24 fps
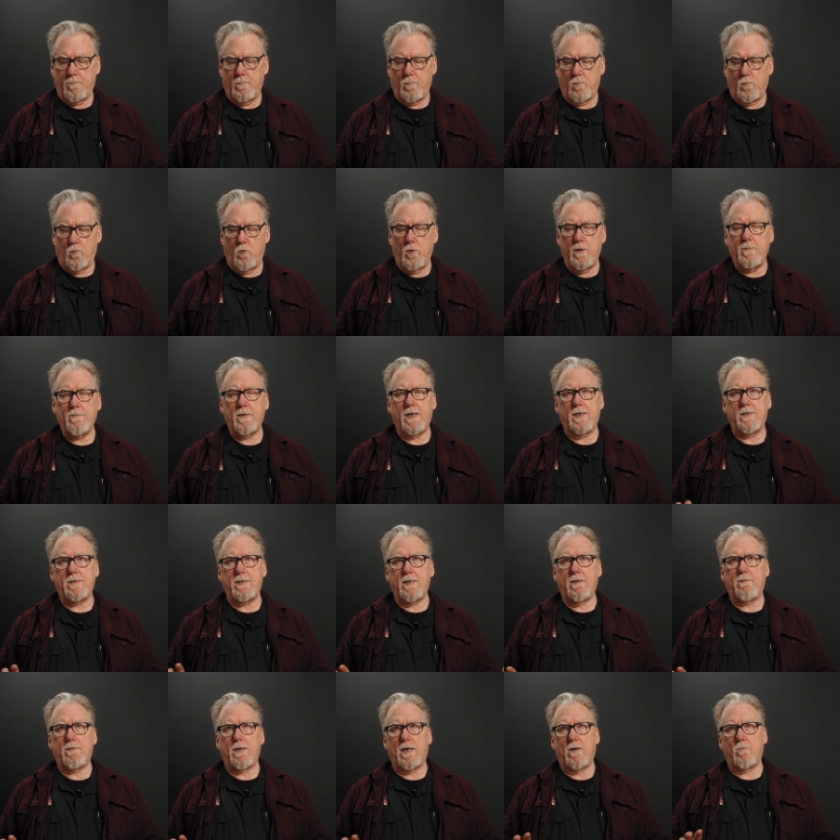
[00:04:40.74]
when they
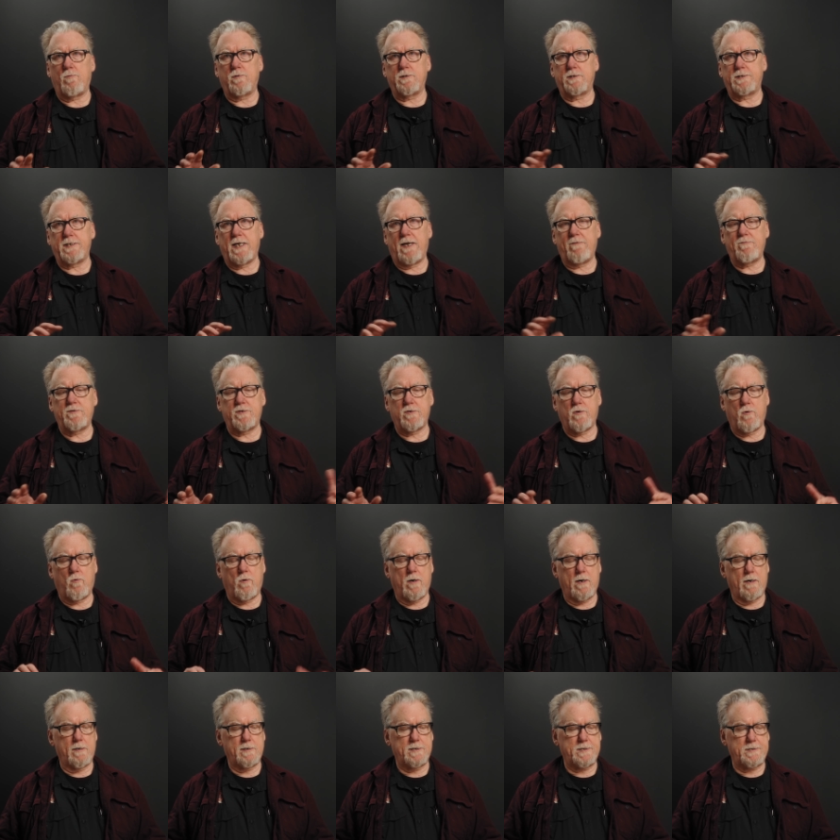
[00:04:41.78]
did that, when Savage
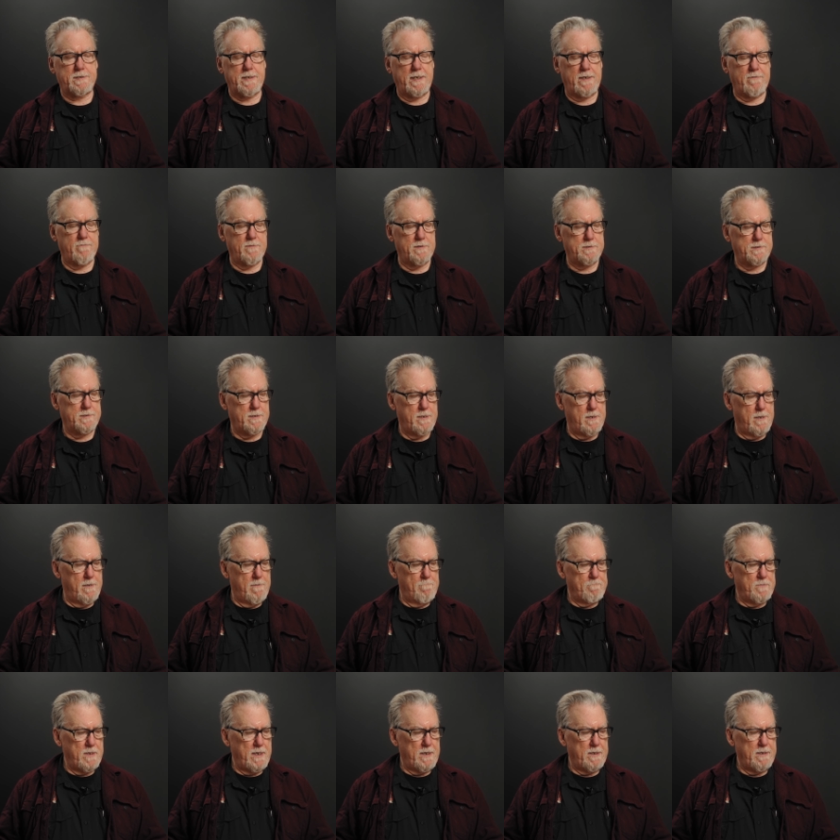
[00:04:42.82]
acquired Stevens,
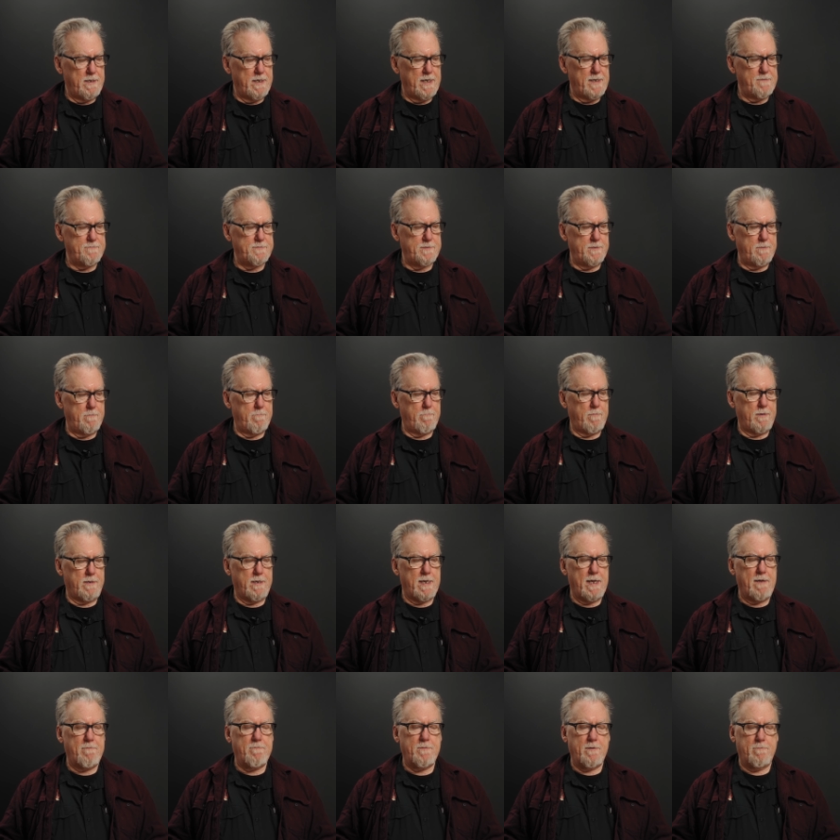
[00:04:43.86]
it gave them
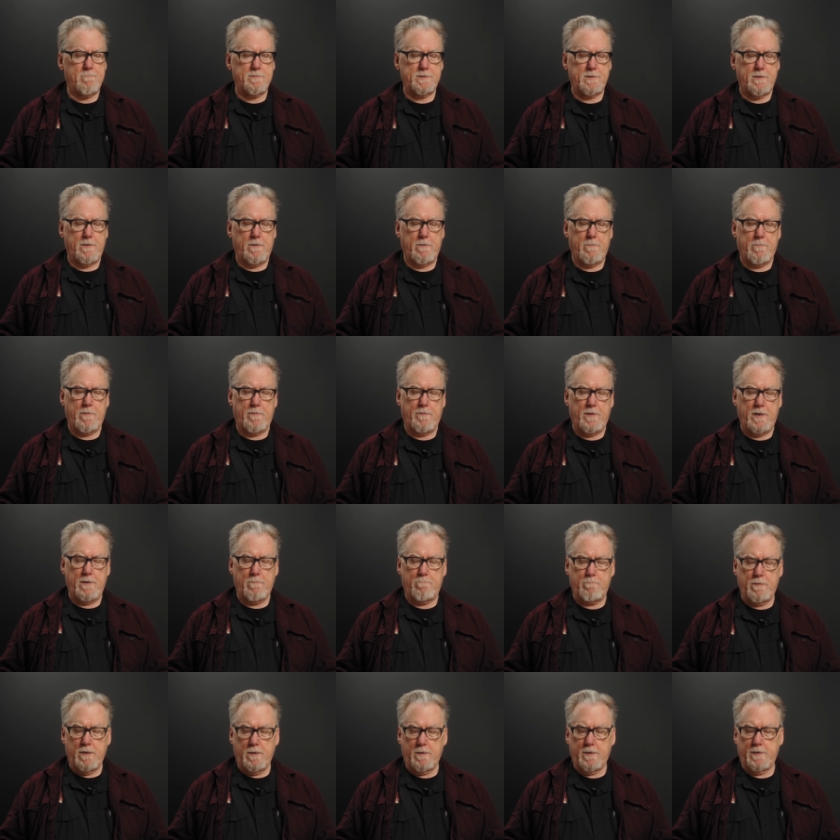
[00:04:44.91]
gave them the the
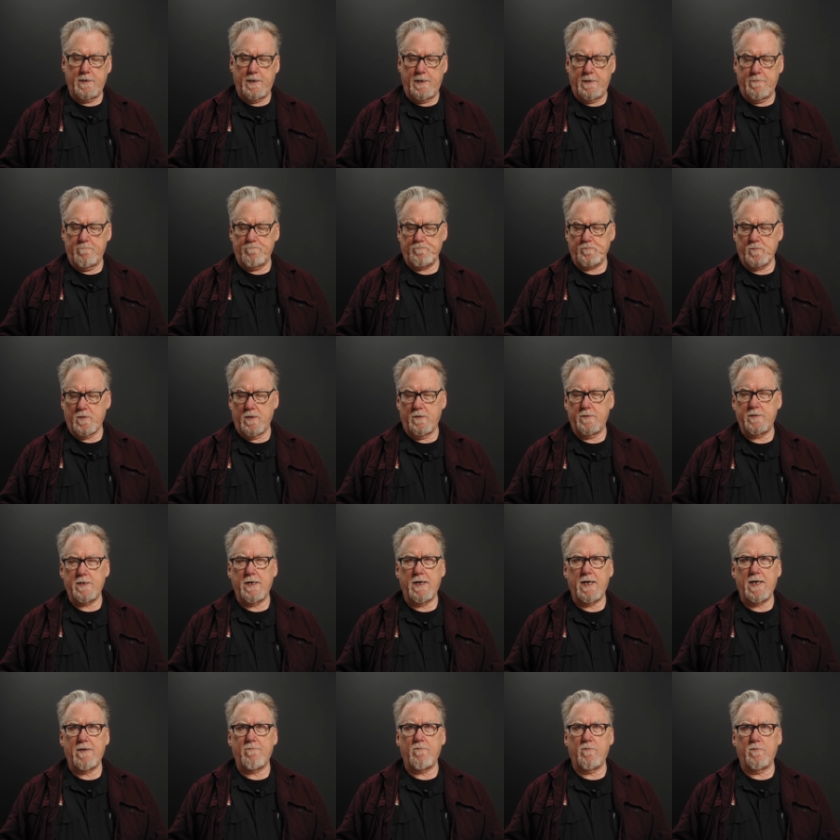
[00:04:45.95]
ability to
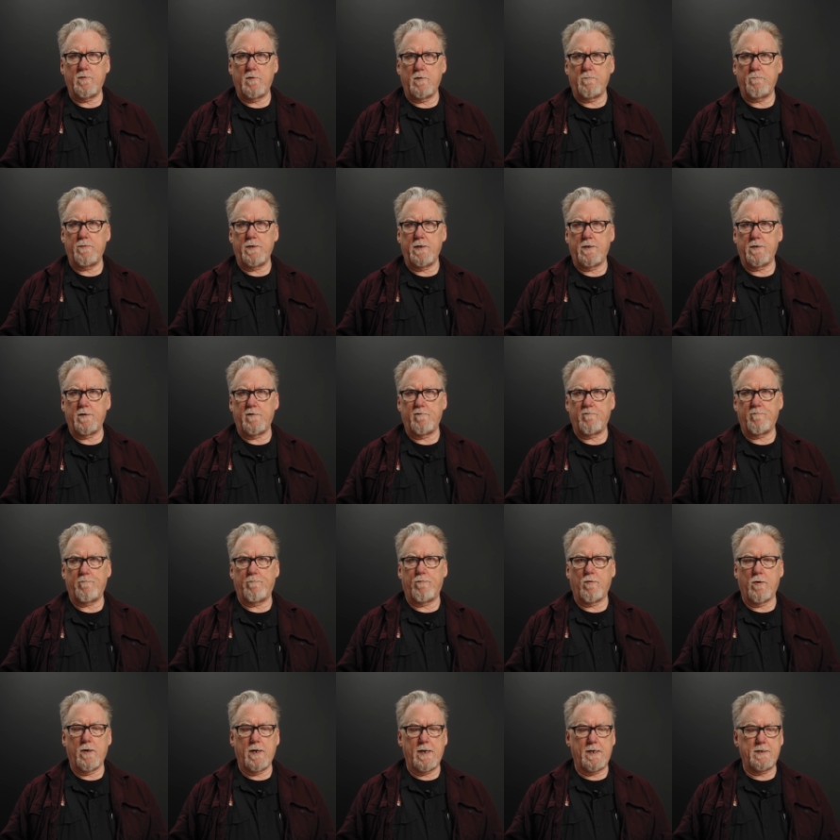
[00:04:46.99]
have a little bit of
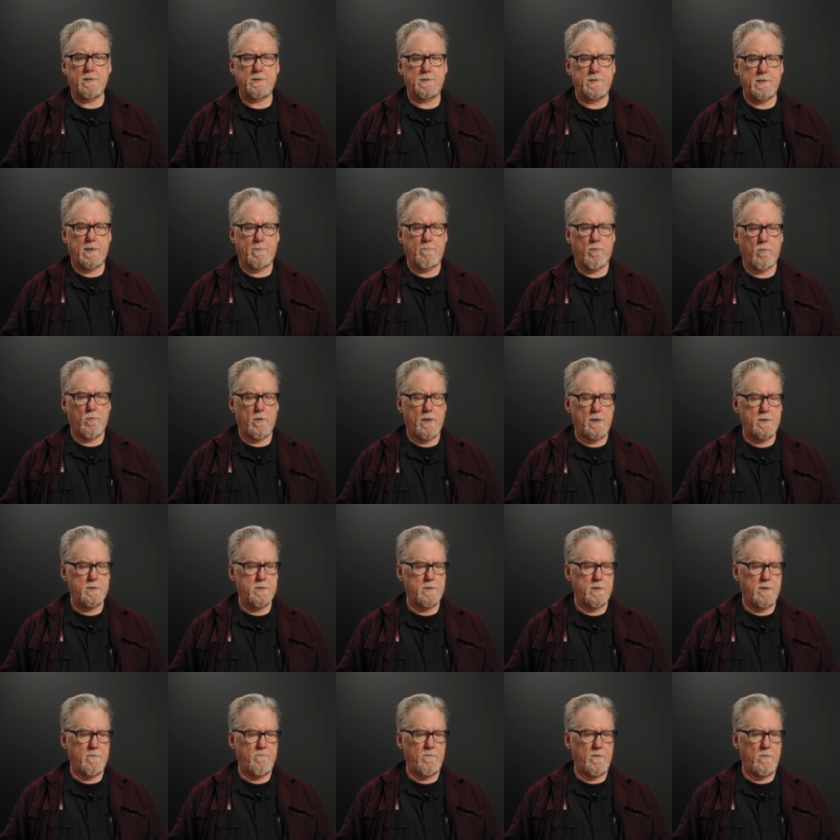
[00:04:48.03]
brand
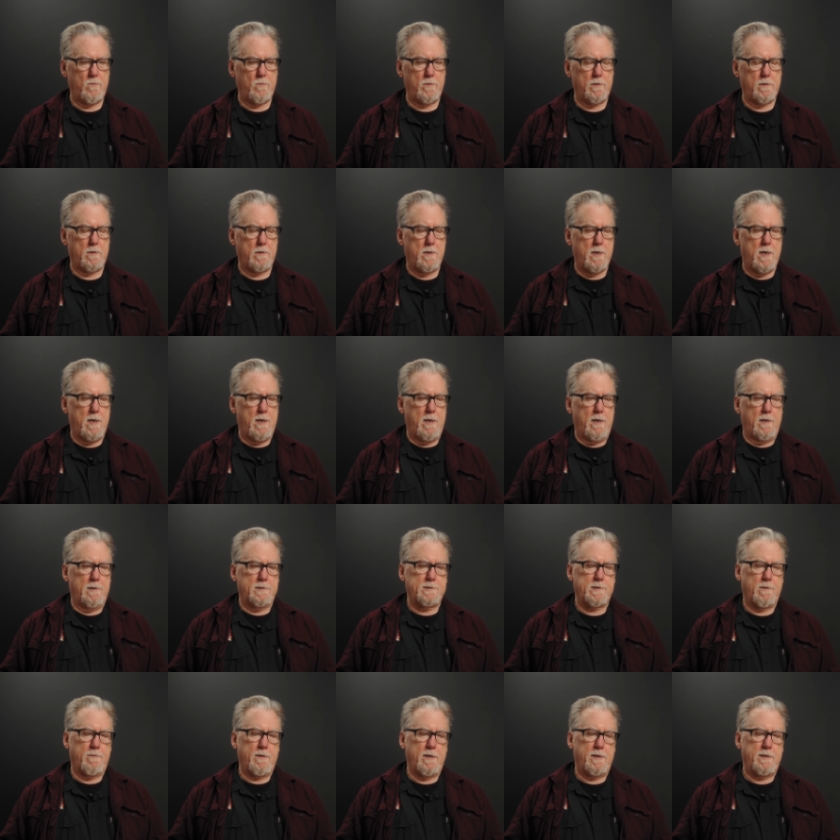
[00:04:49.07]
separation, if you will.
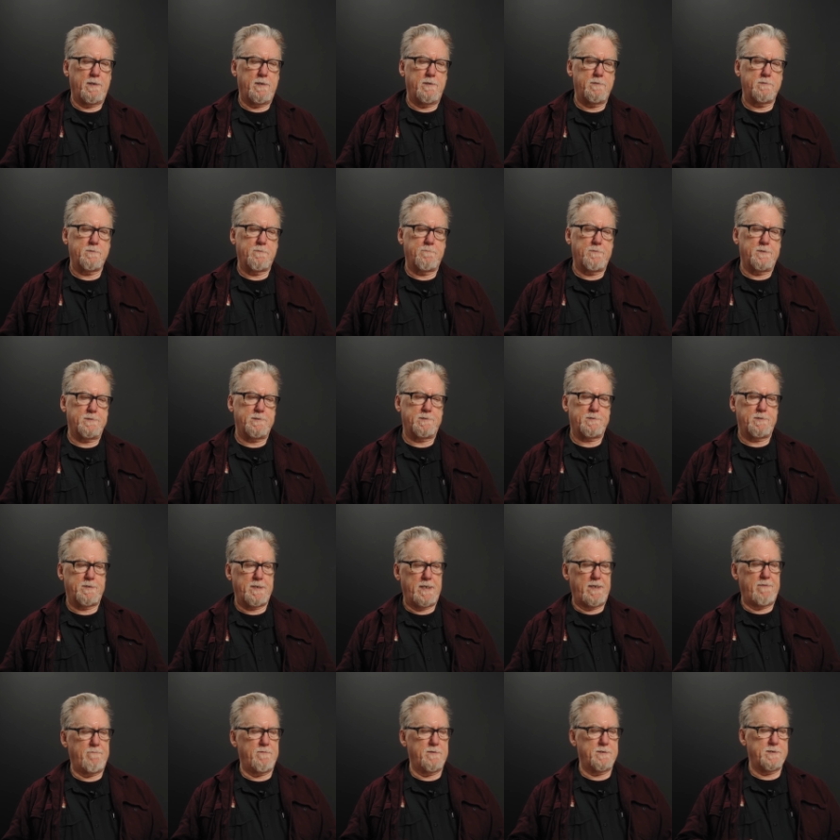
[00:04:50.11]
So they used the
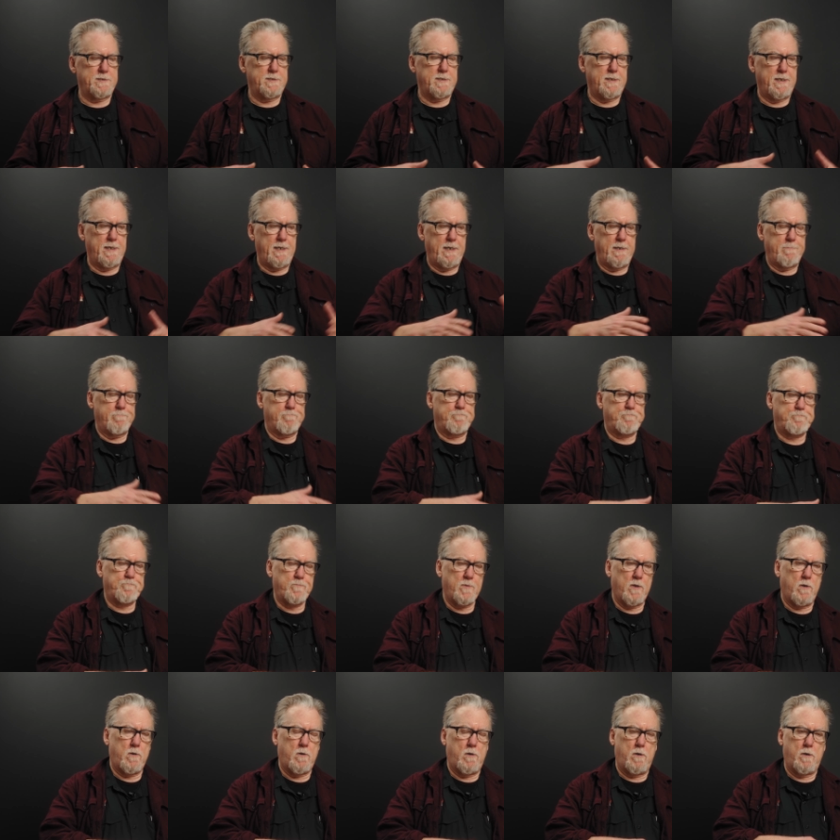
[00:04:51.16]
Stevens name
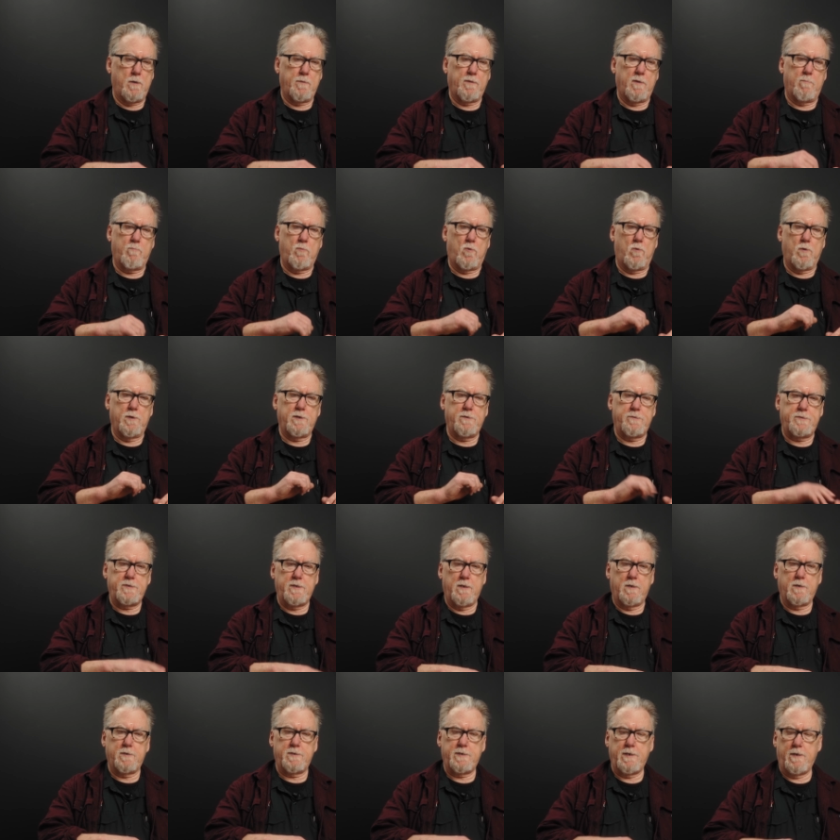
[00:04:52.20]
on the more
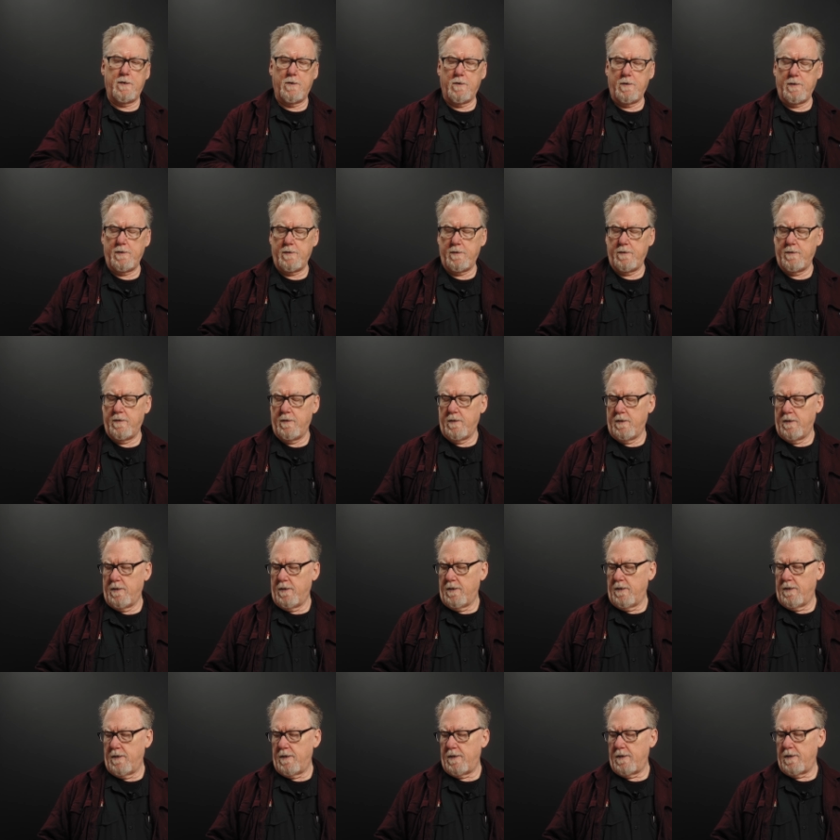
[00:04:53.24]
utilitarian
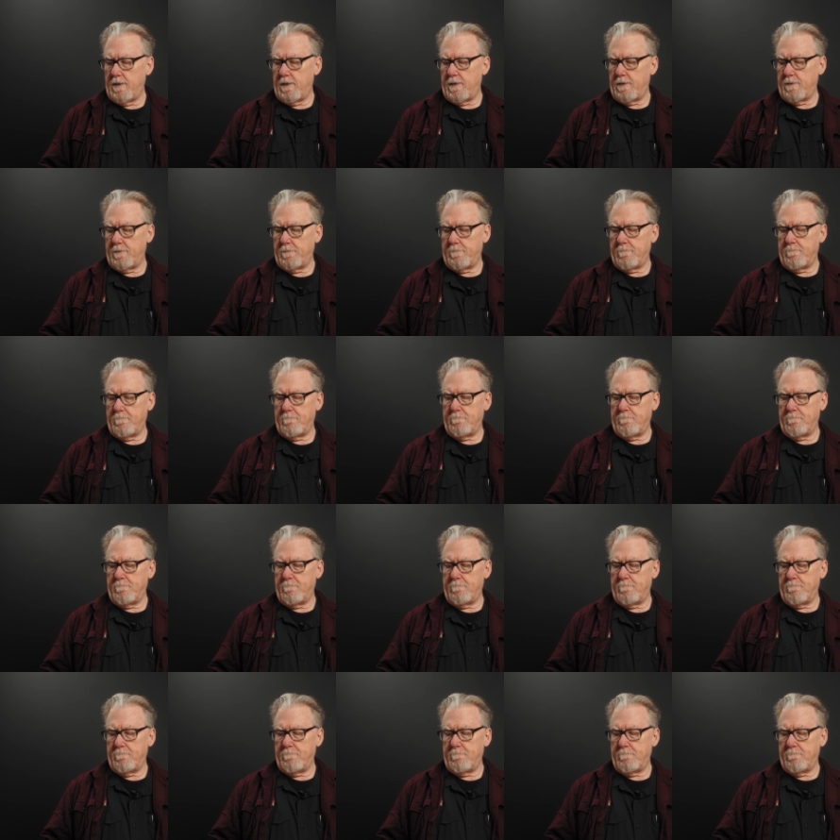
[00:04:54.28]
uh,